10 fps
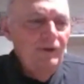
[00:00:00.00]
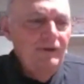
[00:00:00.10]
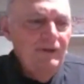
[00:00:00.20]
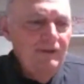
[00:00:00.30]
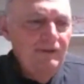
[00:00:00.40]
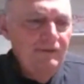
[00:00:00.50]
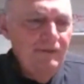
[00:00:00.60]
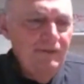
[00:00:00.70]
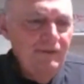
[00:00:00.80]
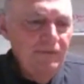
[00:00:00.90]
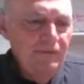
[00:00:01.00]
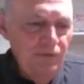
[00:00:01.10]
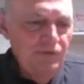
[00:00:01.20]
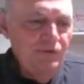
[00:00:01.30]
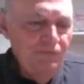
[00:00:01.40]
And the
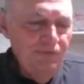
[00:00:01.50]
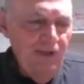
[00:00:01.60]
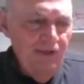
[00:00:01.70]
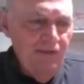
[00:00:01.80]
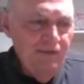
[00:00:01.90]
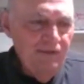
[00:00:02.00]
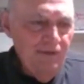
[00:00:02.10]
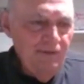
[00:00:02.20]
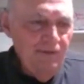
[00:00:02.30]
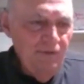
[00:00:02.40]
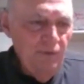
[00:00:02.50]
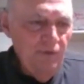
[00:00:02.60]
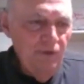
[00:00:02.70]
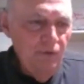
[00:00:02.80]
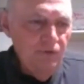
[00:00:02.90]
reason for that is that they're well
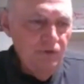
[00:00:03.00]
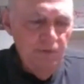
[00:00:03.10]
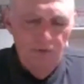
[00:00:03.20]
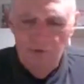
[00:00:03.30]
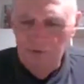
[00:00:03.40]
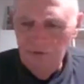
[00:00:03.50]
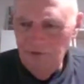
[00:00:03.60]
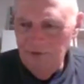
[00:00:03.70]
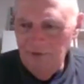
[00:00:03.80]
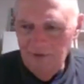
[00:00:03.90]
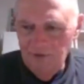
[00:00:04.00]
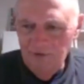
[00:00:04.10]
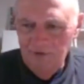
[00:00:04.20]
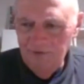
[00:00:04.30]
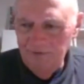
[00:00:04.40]
known is because they
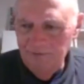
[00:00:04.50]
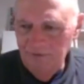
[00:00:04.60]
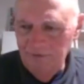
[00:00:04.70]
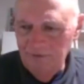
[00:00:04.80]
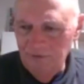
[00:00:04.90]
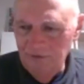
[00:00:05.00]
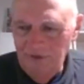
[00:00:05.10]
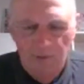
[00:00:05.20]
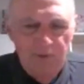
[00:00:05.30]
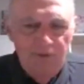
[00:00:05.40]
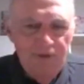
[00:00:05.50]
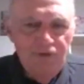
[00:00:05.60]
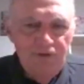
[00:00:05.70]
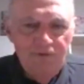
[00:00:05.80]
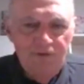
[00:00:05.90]
actually do the
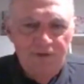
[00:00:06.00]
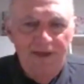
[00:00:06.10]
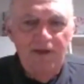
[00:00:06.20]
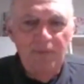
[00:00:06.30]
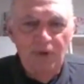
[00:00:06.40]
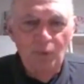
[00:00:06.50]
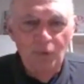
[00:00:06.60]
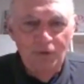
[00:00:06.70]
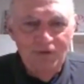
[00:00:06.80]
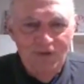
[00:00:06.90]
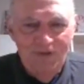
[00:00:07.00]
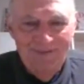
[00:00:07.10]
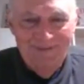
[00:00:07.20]
tabulation of the Academy Awards.